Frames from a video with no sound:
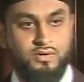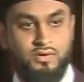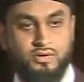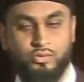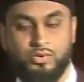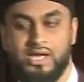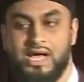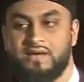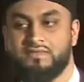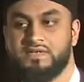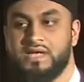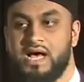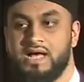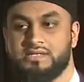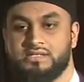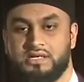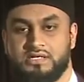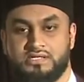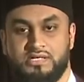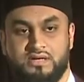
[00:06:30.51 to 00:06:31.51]
We have to
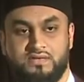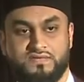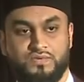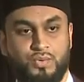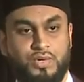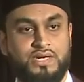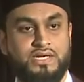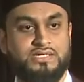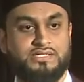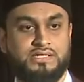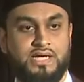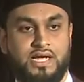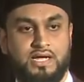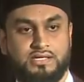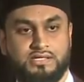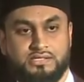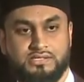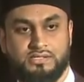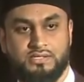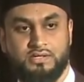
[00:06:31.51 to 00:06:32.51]
ask ourselves, what is
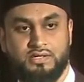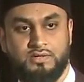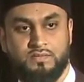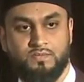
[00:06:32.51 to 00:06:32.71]
science?